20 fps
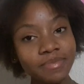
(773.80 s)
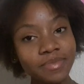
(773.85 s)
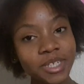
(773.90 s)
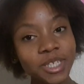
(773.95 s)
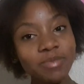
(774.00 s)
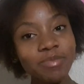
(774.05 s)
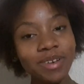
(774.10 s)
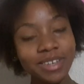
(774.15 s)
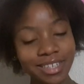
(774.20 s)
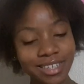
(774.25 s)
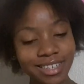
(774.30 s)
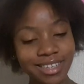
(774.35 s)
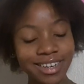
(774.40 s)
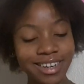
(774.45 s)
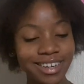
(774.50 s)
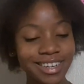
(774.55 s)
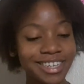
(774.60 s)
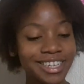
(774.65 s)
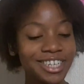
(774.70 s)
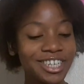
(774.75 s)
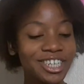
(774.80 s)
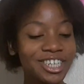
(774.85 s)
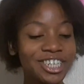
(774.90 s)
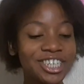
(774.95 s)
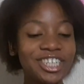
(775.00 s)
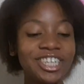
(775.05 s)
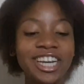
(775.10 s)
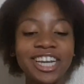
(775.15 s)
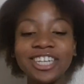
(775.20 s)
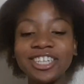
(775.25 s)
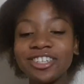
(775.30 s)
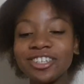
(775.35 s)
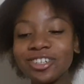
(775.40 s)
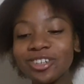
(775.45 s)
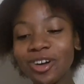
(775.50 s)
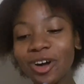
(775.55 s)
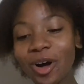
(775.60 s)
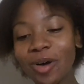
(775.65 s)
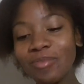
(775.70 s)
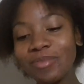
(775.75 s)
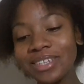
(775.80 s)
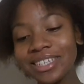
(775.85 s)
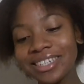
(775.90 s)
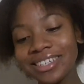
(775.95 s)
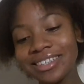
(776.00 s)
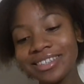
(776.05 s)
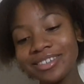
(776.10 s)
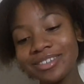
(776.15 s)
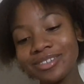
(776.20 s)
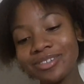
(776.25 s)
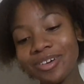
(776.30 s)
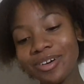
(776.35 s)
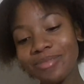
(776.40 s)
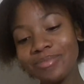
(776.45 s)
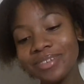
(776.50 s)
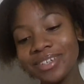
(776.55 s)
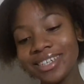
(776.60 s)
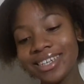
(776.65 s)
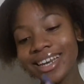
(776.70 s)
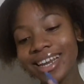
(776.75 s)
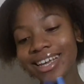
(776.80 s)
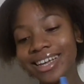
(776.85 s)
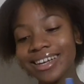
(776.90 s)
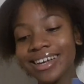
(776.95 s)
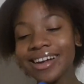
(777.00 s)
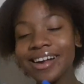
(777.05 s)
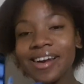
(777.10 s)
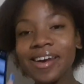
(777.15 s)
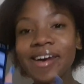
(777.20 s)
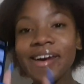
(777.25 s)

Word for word: It's my sister. She legit commented this comment. Like,